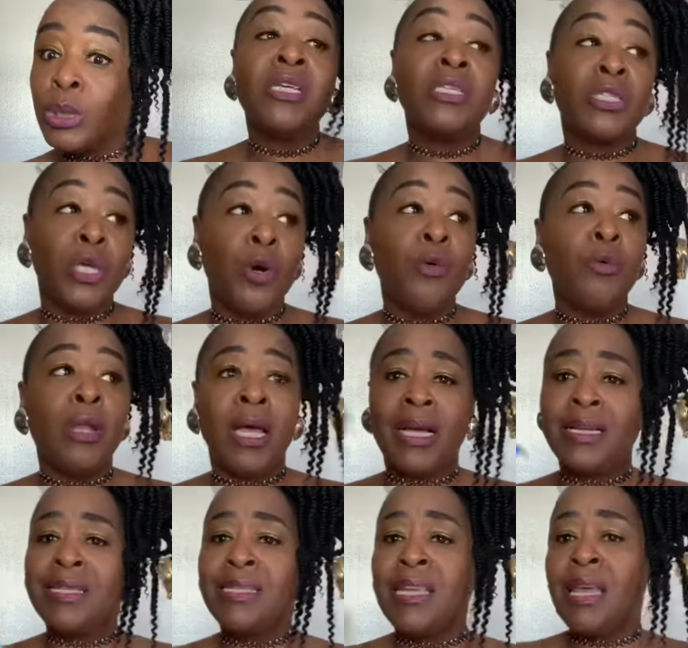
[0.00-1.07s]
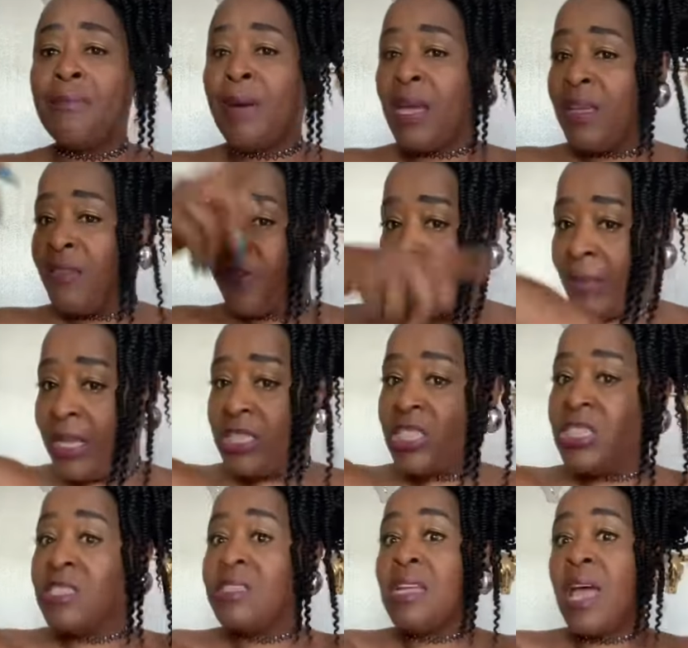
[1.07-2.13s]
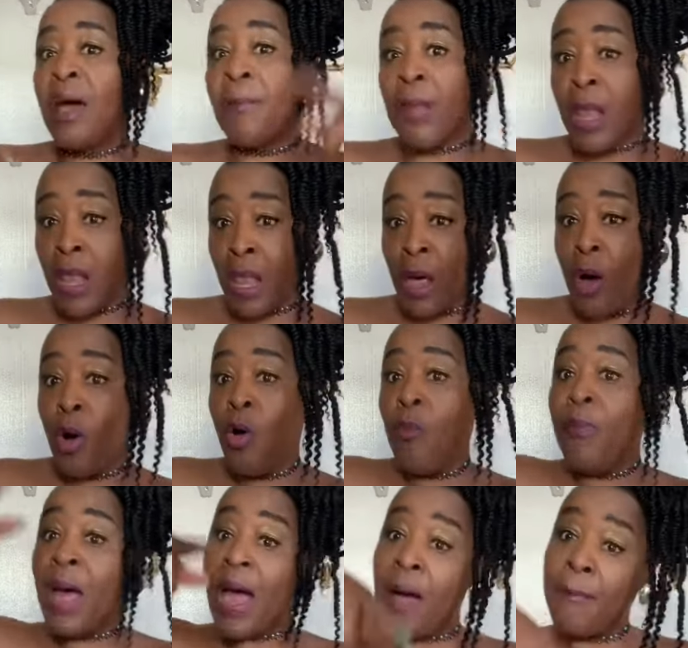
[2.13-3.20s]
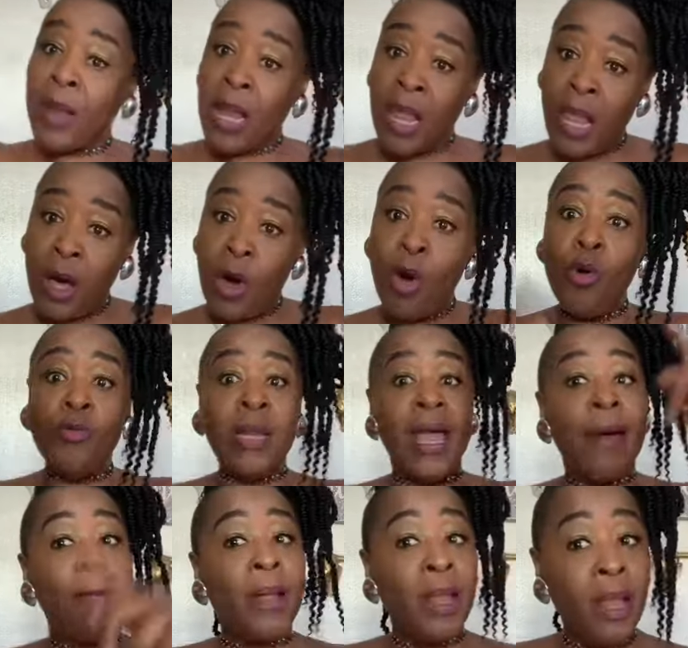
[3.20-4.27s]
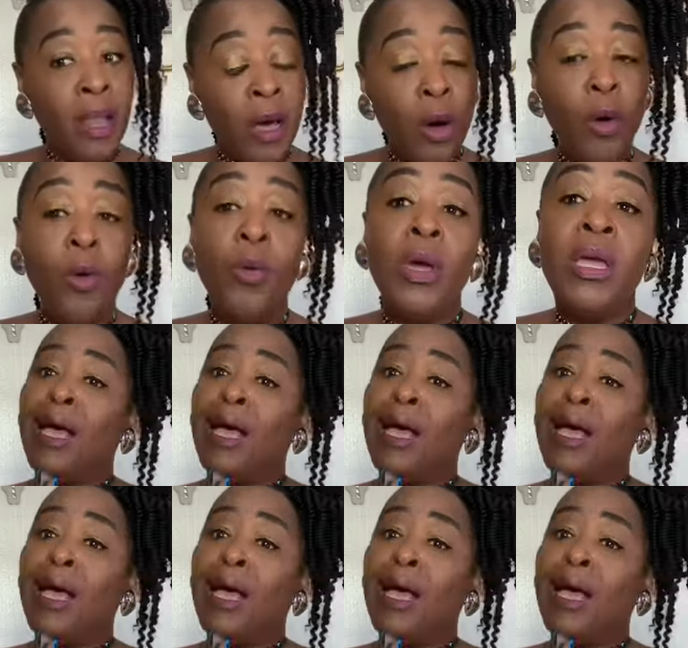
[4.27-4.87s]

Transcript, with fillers: So, like I said, my information is down below, down below, down below.